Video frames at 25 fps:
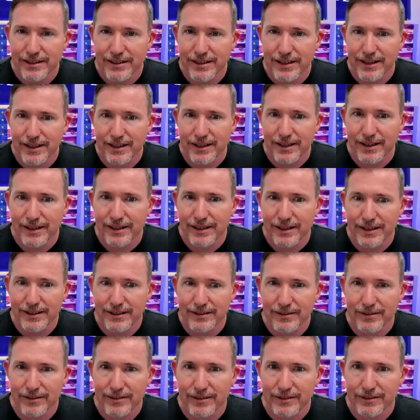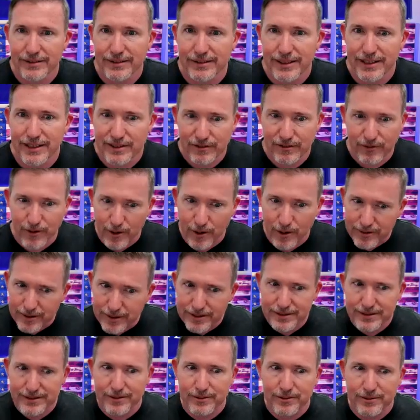
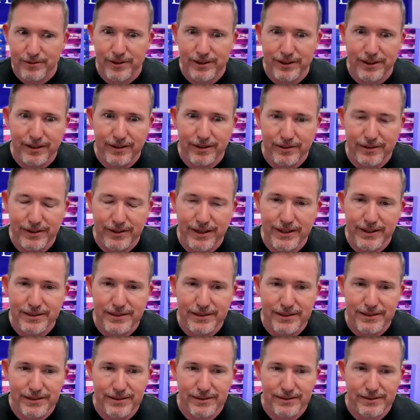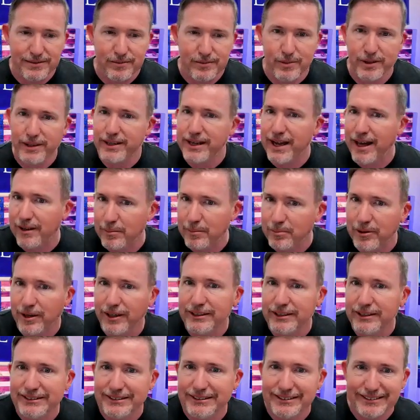focus, or needs
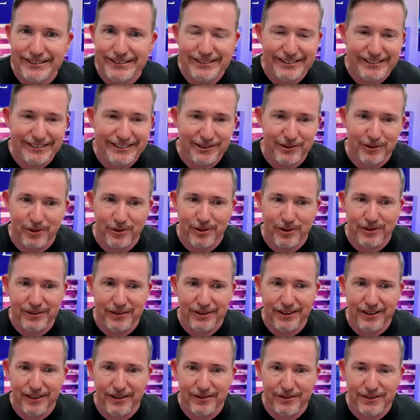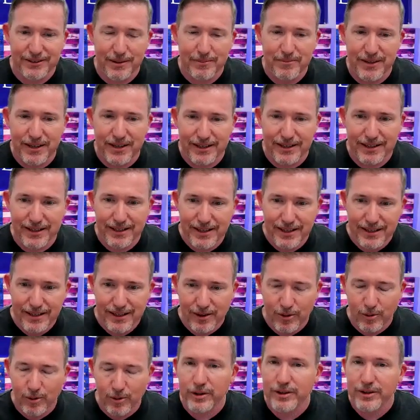recalibration, or something,
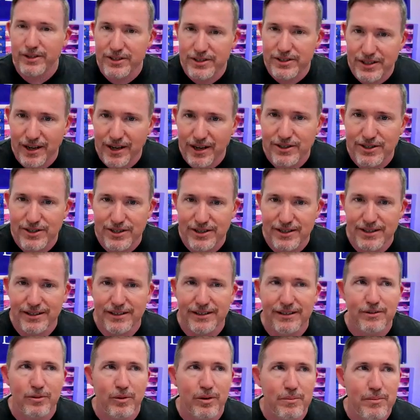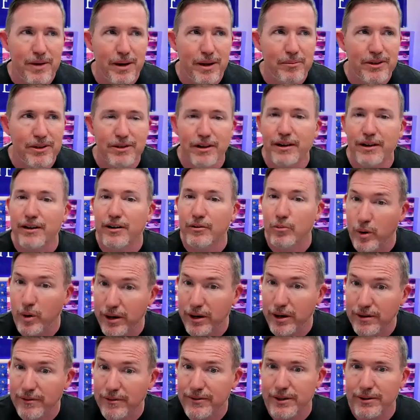or discussion, or maybe they're not
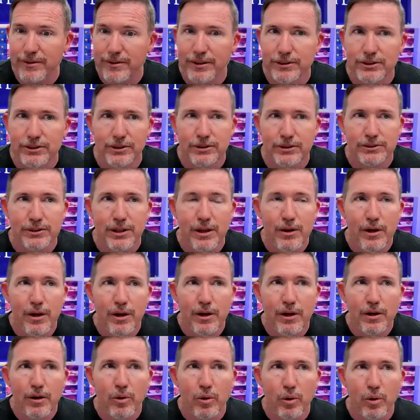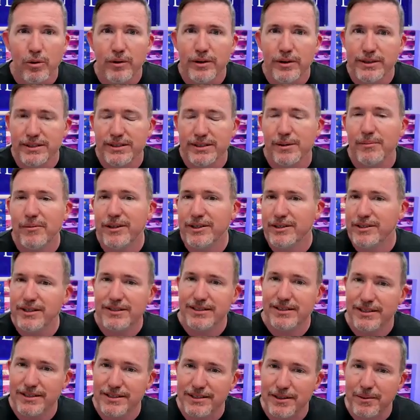aware of their issues, or is it someone that
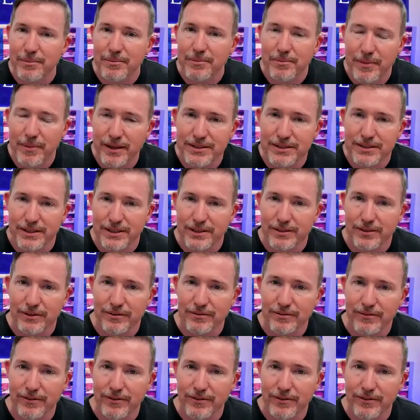just isn't a good